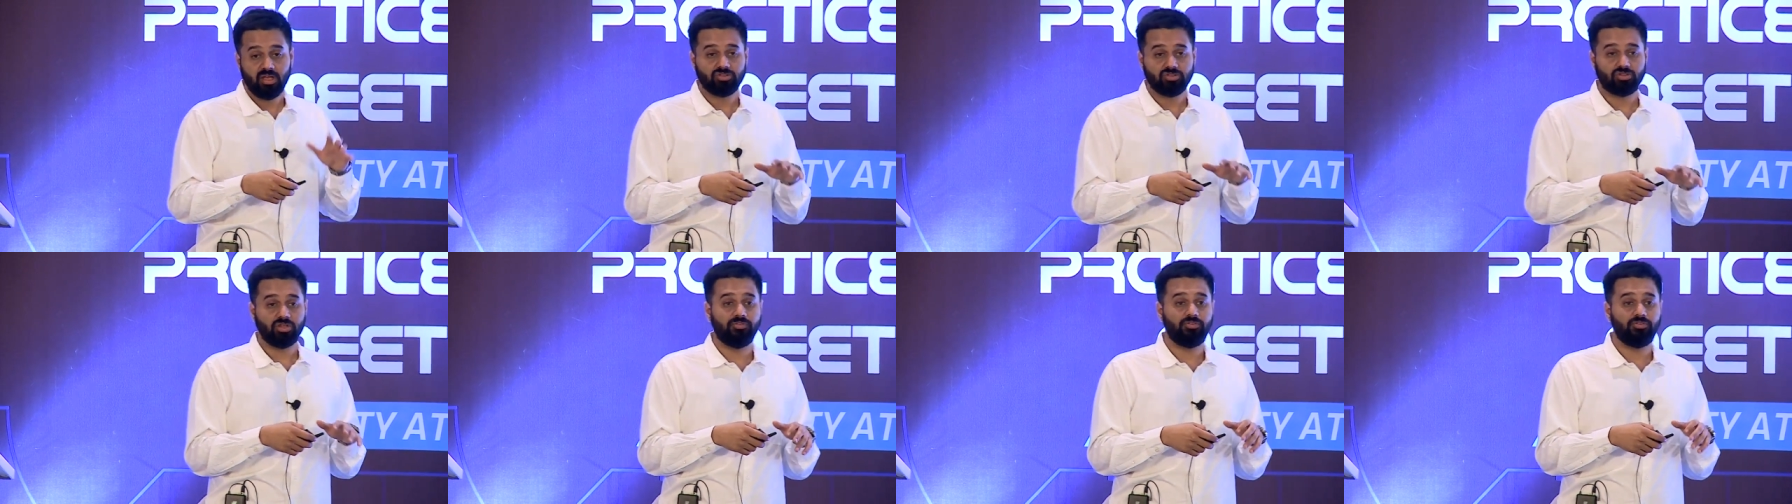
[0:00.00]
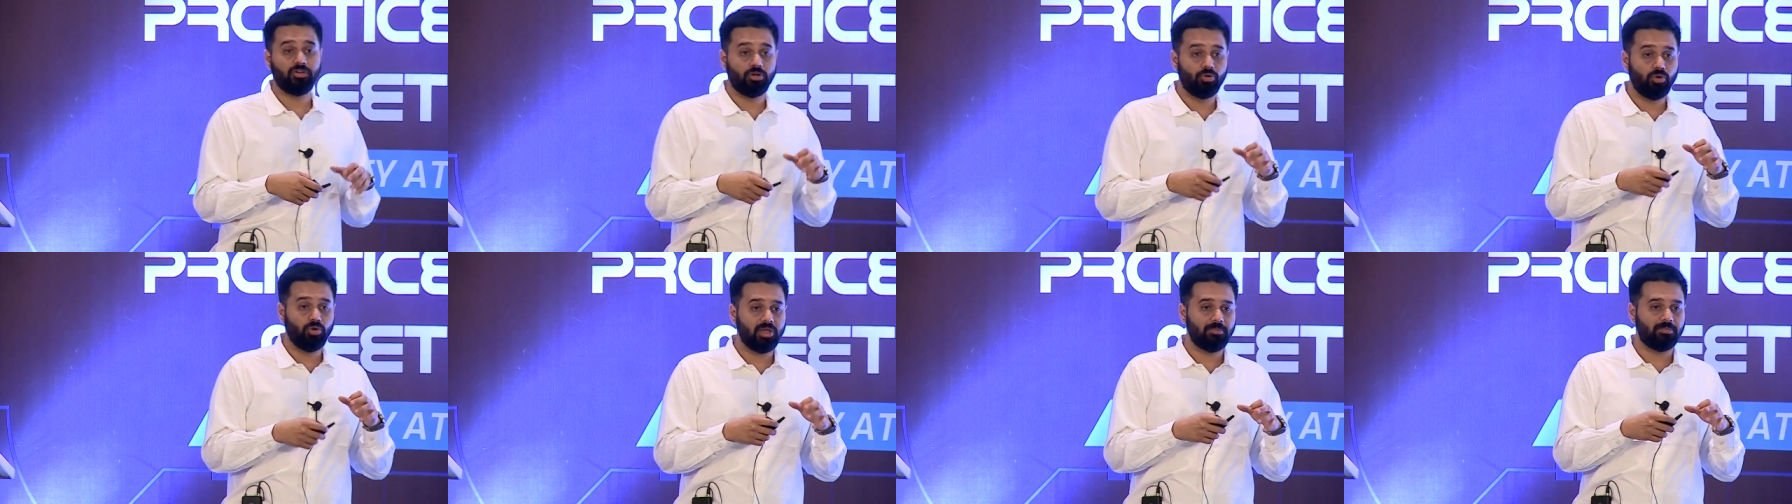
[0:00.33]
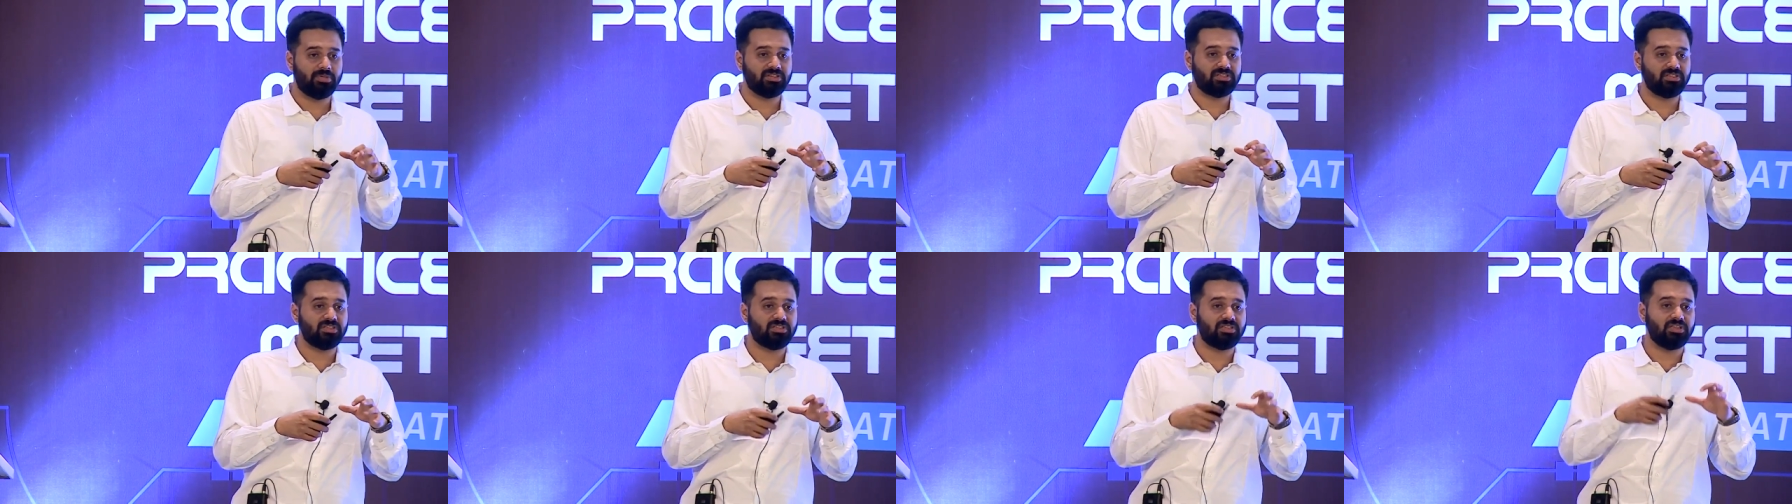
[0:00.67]
So if you're doing
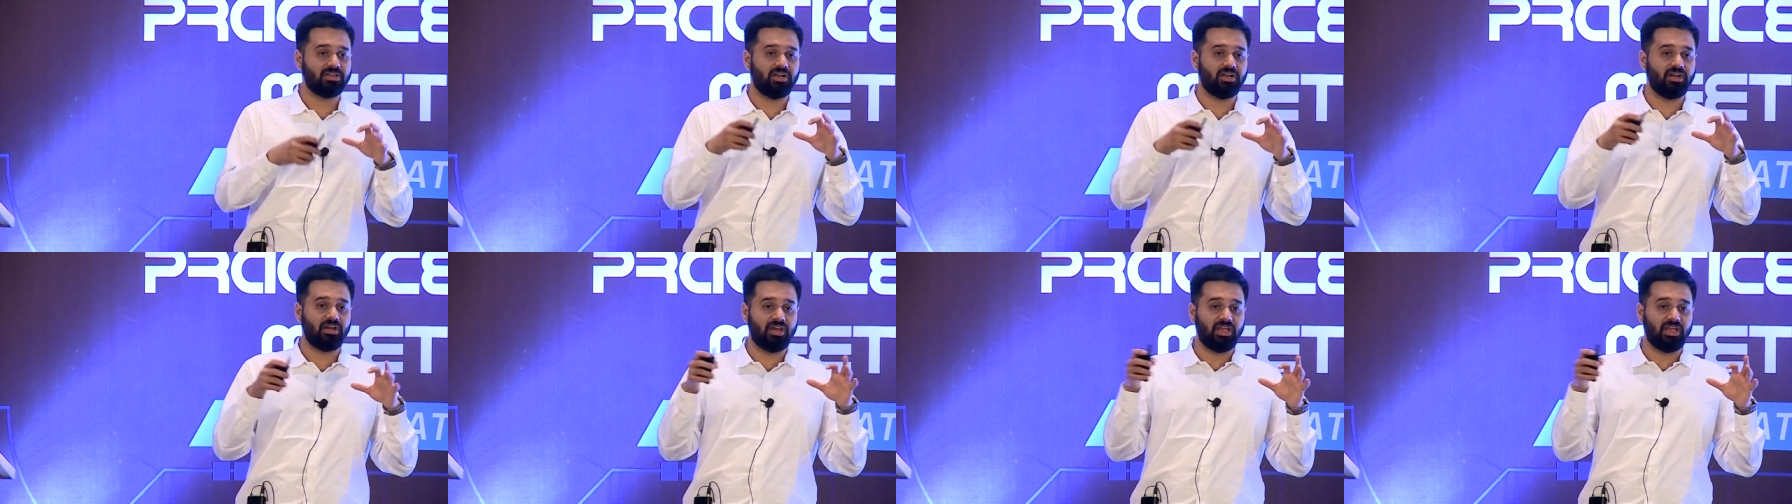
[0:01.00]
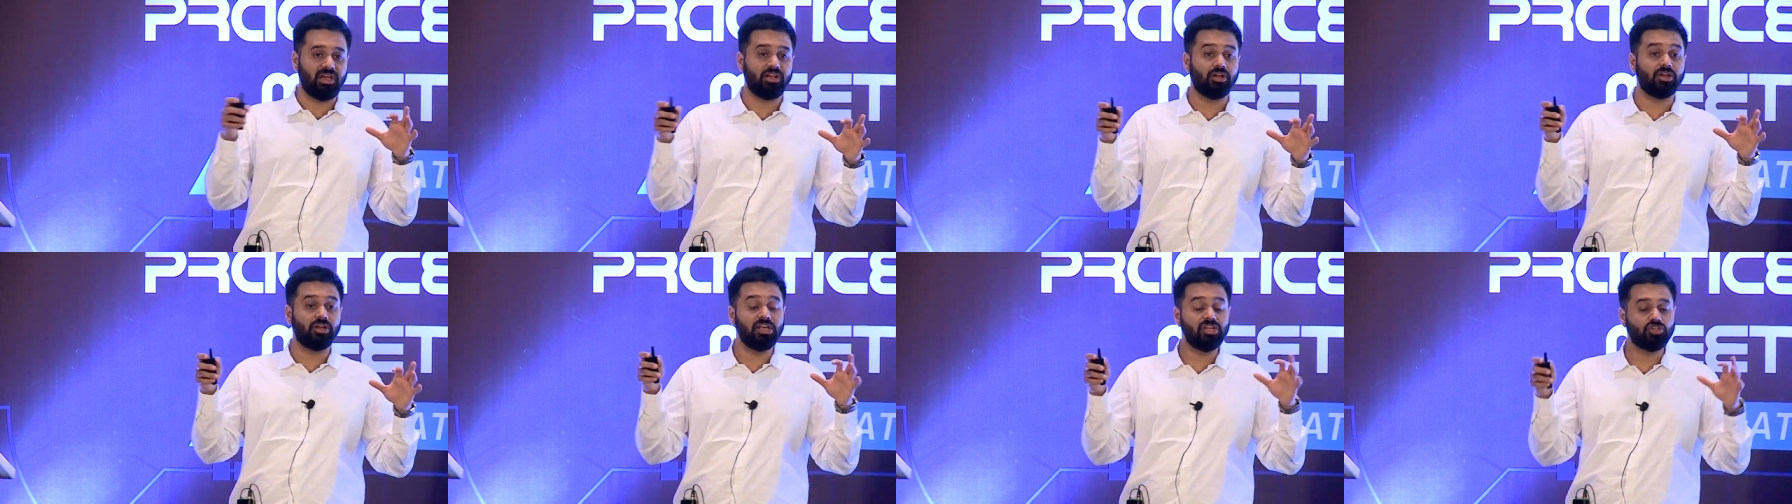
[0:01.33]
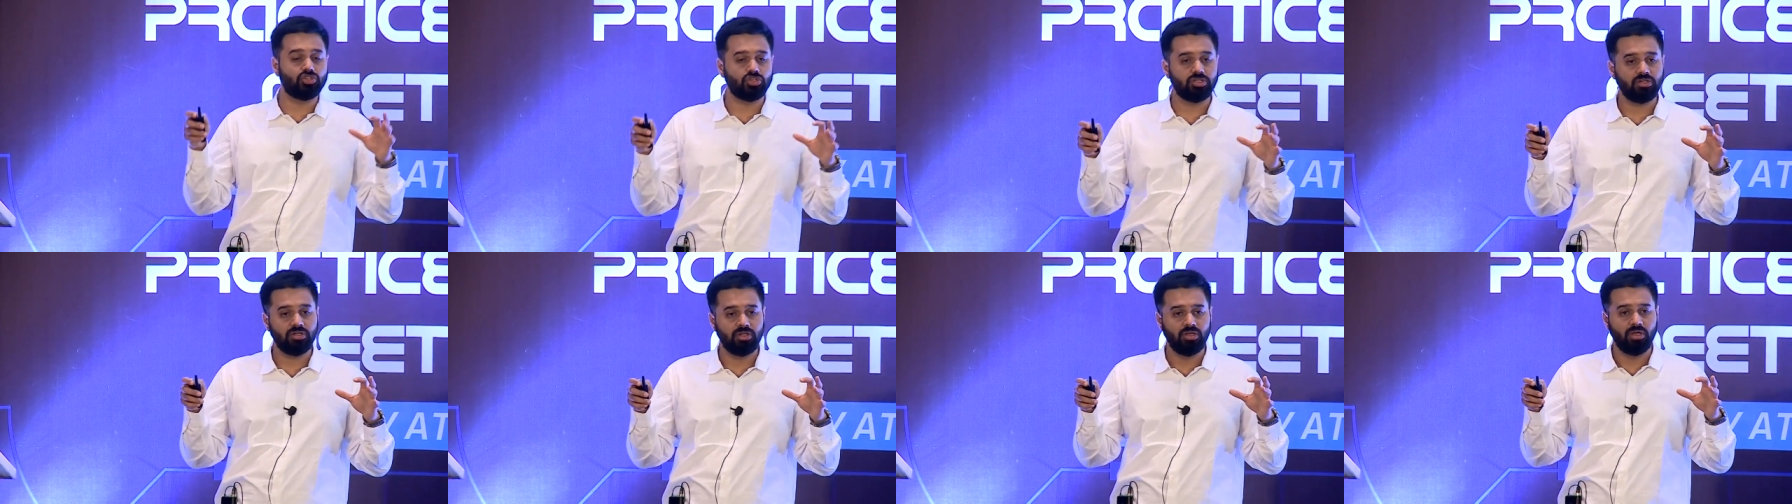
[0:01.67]
business in a
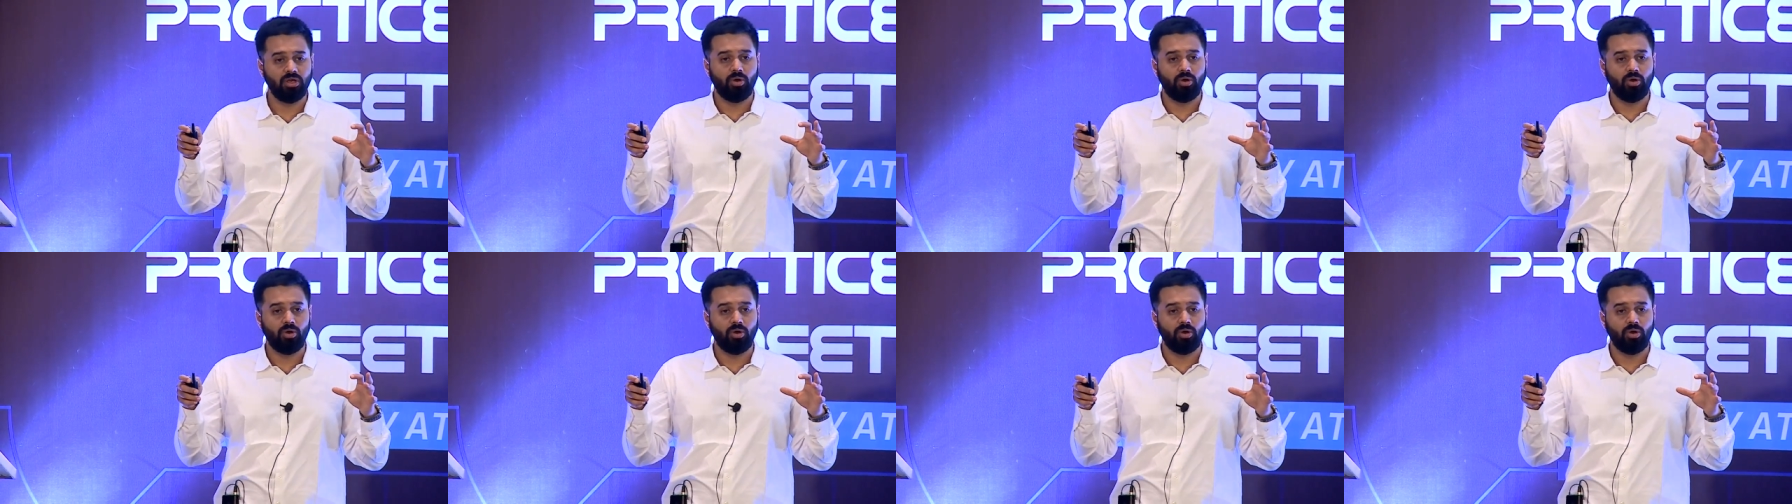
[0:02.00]
region